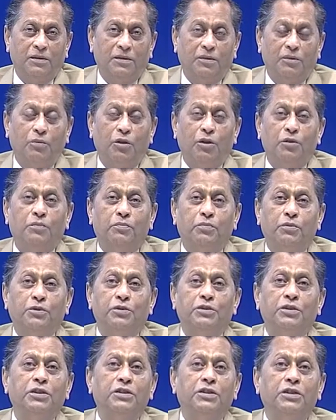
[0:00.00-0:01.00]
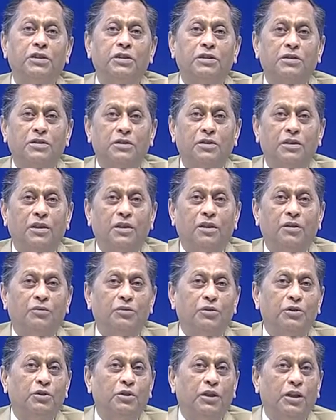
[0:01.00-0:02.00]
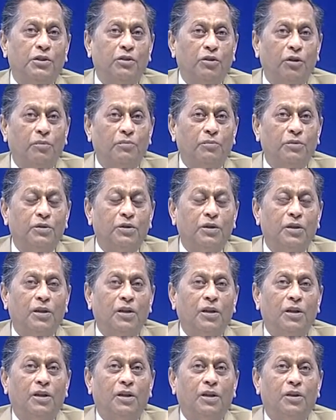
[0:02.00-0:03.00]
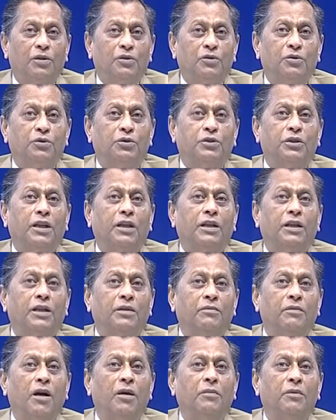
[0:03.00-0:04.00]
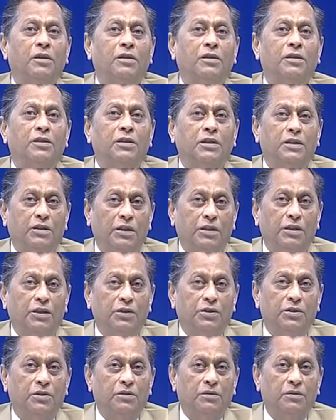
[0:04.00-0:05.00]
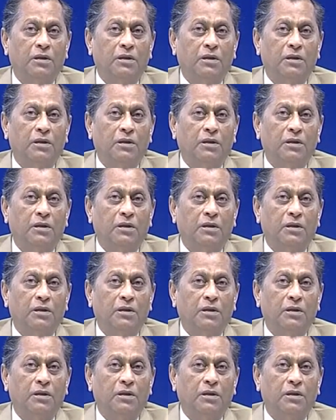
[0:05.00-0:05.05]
What procedures would you adopt to check environmental degradation?